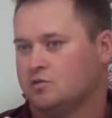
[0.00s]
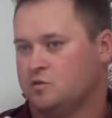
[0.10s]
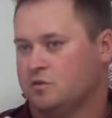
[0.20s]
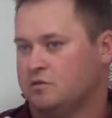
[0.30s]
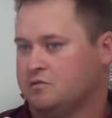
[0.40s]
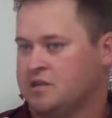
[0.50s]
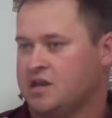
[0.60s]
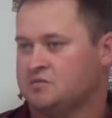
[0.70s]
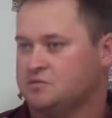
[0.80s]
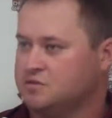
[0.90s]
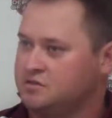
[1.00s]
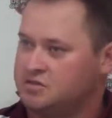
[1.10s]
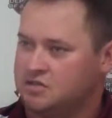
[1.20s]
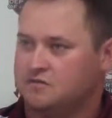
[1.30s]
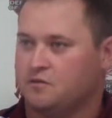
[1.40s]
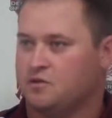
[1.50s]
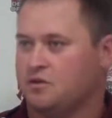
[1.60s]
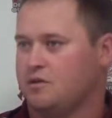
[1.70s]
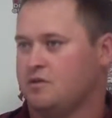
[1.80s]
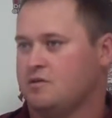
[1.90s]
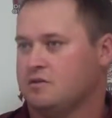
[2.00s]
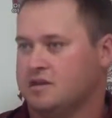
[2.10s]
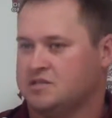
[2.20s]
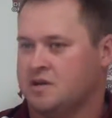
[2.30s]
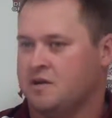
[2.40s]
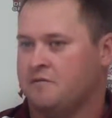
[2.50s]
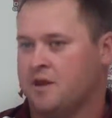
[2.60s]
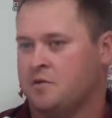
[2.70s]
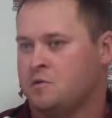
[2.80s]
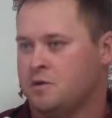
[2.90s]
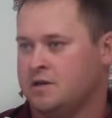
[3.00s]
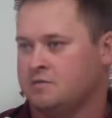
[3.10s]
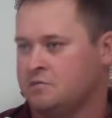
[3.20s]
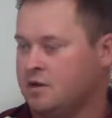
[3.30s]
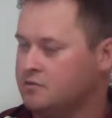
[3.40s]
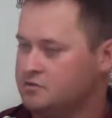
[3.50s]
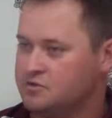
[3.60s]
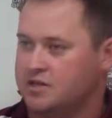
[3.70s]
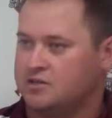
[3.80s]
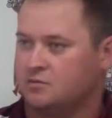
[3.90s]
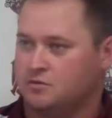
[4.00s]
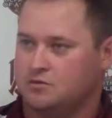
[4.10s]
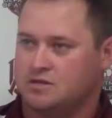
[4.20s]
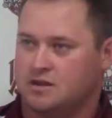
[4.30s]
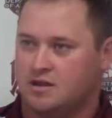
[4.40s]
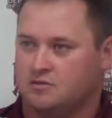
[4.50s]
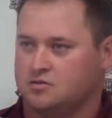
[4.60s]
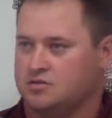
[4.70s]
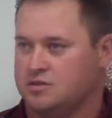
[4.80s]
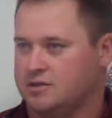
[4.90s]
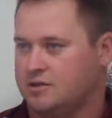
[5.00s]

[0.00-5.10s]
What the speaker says: we moved up to Nashville, Tennessee for a year, and that's how I found my way to Motlow State Community College,